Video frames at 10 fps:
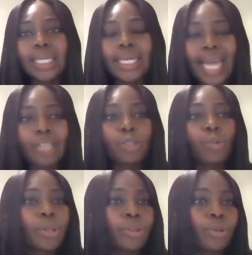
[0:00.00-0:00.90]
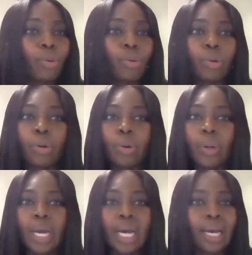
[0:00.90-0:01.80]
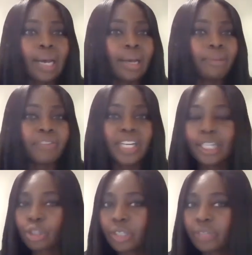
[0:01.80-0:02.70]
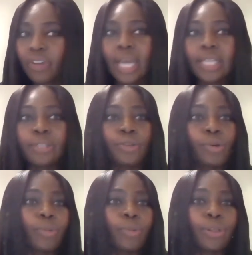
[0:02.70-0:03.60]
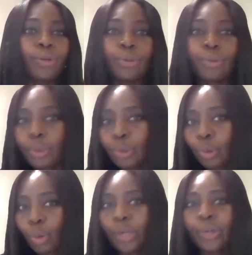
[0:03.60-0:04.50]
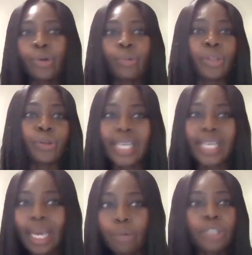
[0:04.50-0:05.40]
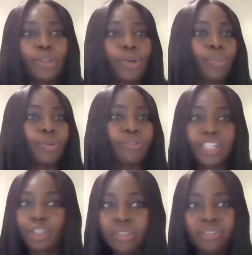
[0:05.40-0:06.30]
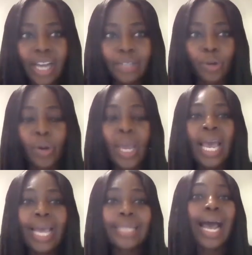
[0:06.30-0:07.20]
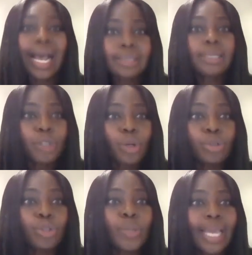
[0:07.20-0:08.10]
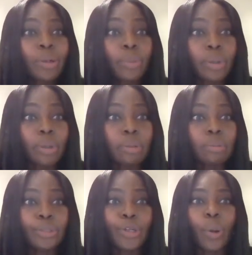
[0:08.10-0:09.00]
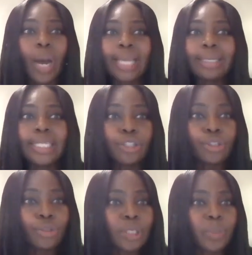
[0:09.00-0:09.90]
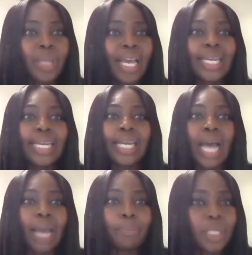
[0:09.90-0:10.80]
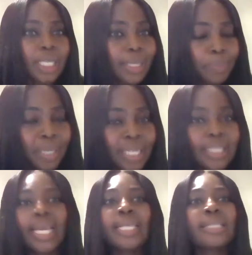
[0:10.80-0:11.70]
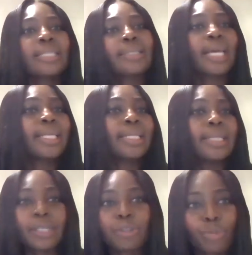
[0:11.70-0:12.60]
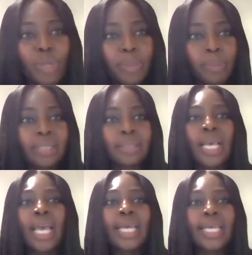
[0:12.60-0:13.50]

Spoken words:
connect with your financial advisor, with your lawyer, with your accountant, your professional advisor, and ask them to hold you accountable. I need to do this planning. I'm committed to getting this done in the next 3 months.